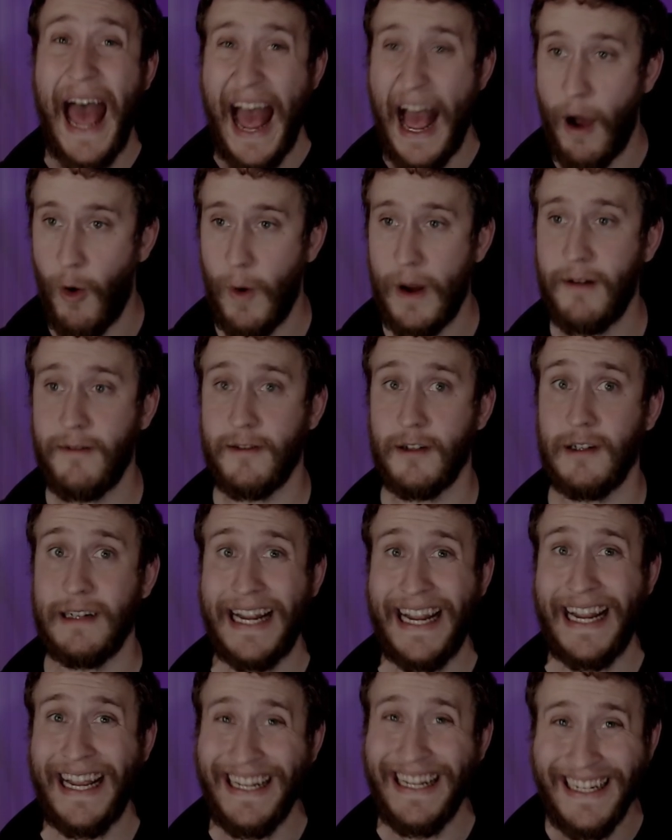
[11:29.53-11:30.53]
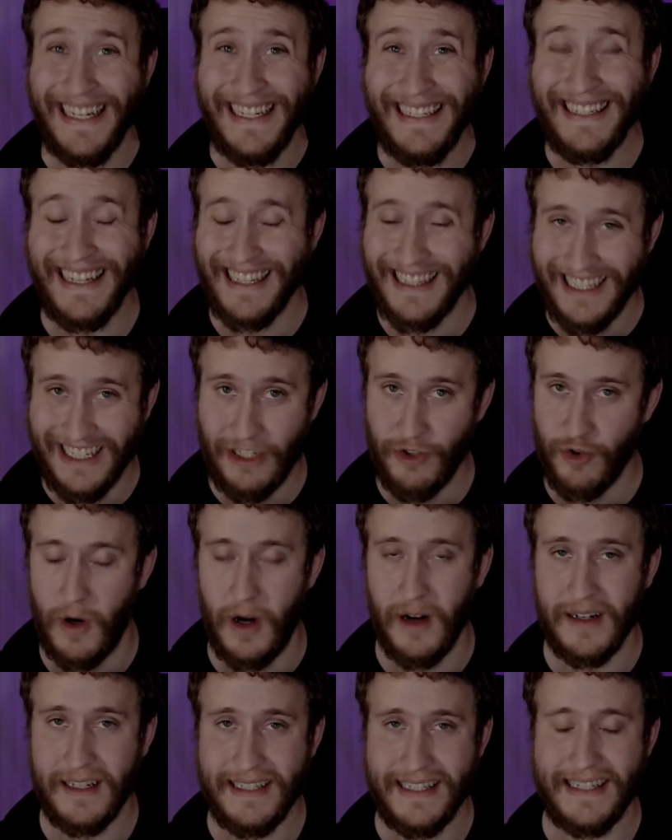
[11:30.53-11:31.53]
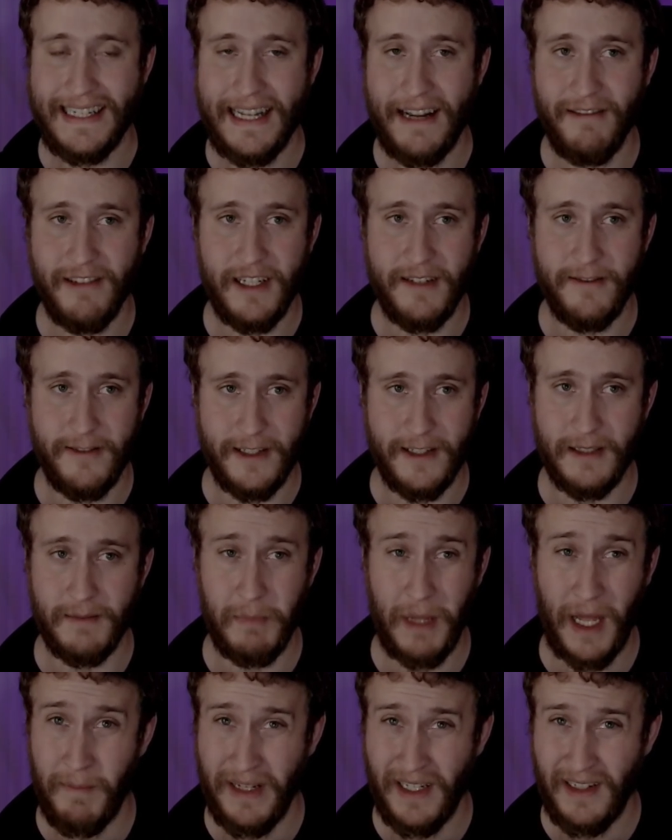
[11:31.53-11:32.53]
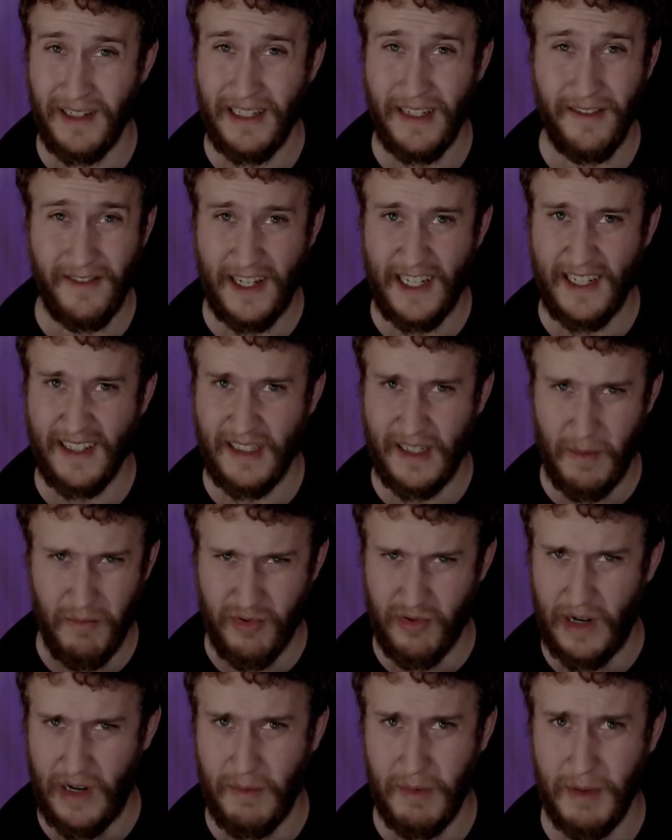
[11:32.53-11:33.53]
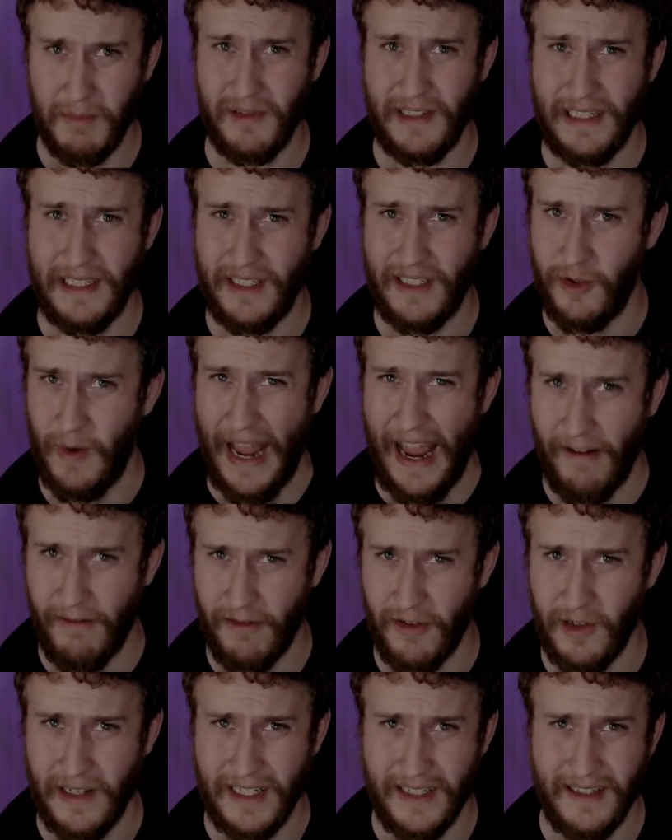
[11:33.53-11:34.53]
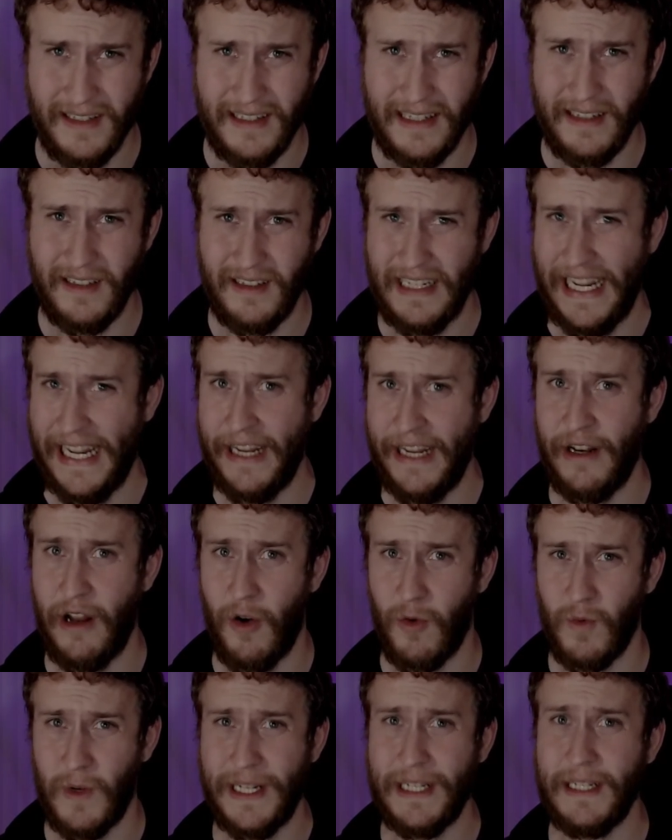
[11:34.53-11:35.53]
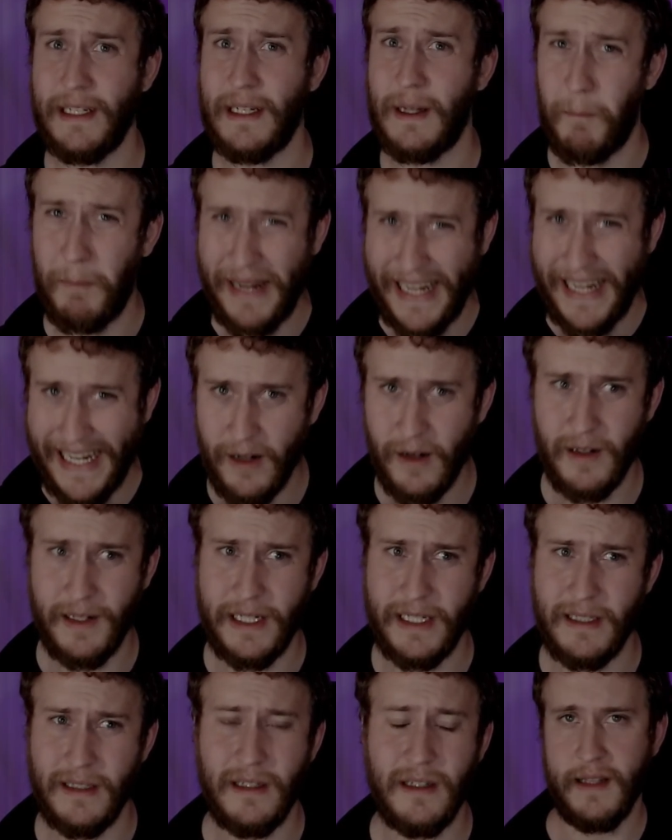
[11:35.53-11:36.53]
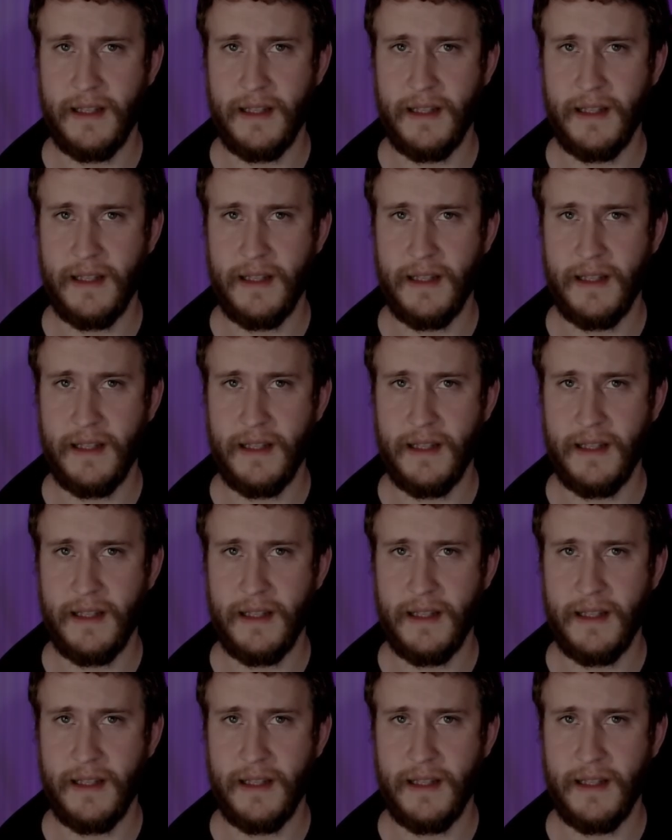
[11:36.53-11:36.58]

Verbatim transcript: However, it is the strongest inevitability effect probably to ever exist in Arena, period.